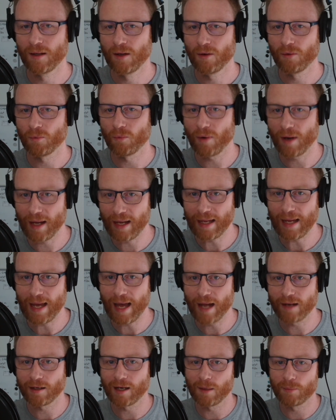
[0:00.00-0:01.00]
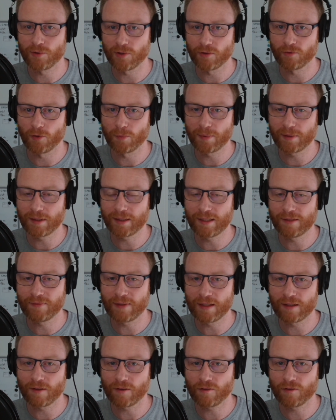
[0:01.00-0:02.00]
Why are our observability
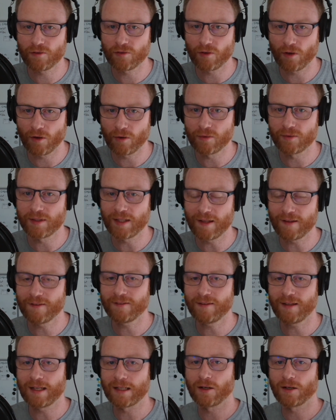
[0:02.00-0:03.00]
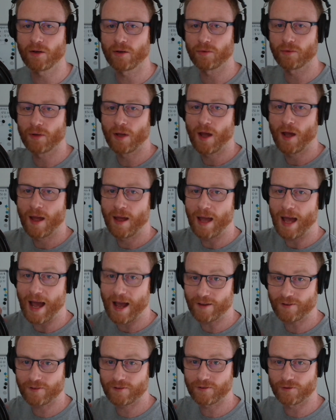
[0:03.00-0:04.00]
vendors so dead set on
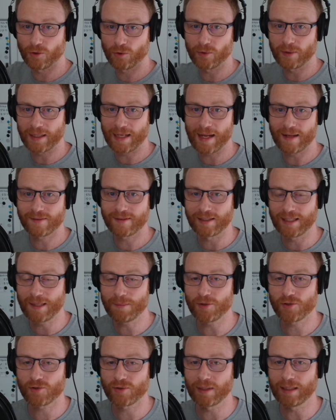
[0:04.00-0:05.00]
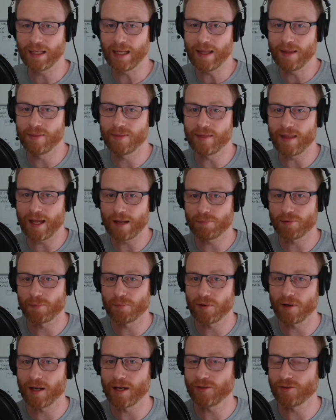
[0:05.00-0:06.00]
us storing our telemetry in their
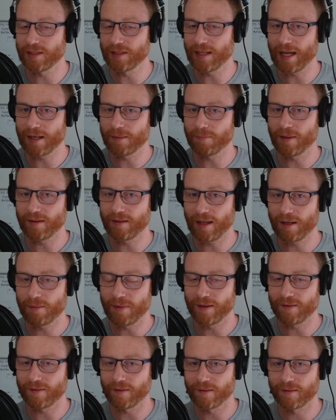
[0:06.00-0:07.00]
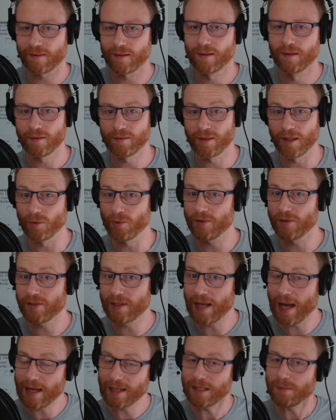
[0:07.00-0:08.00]
proprietary databases? There is an
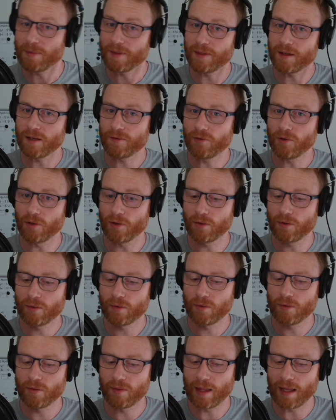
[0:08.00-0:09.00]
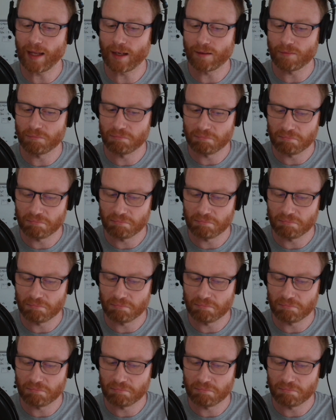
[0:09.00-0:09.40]
argument that I've heard that